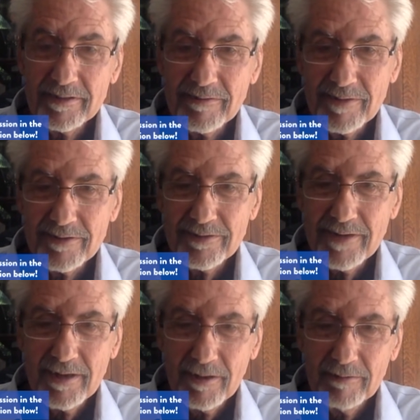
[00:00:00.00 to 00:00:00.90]
of the stink
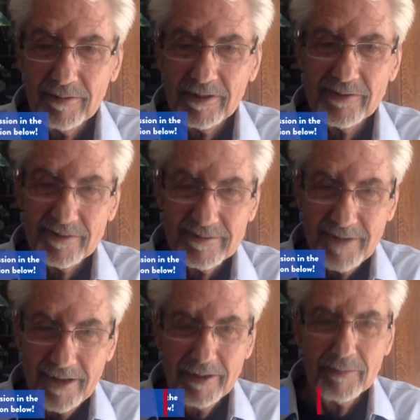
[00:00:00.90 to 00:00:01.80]
over a certain
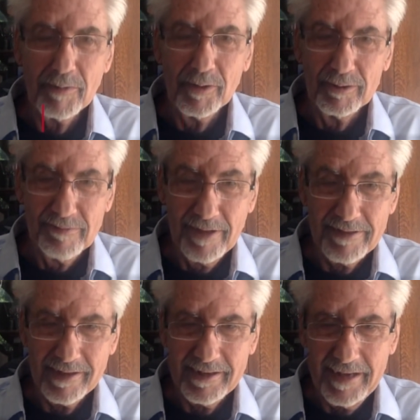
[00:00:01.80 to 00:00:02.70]
other move that the
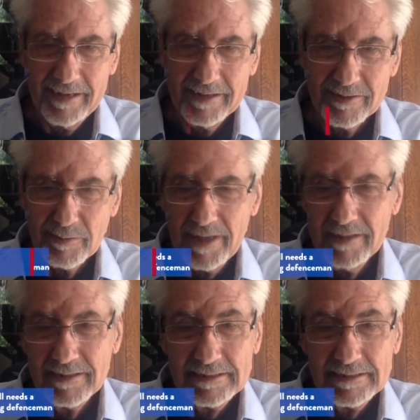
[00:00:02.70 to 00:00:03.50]
Canadians made.